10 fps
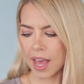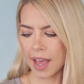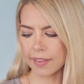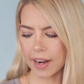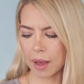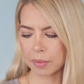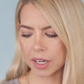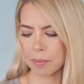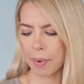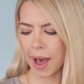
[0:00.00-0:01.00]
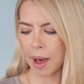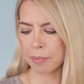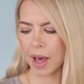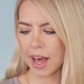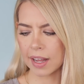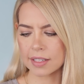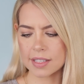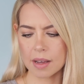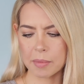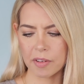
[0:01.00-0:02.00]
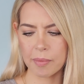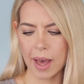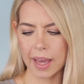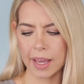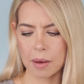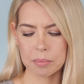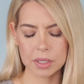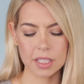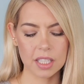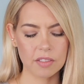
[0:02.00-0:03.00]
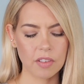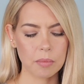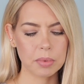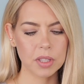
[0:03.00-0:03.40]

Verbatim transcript: and then I'm gonna pop on some of my Believe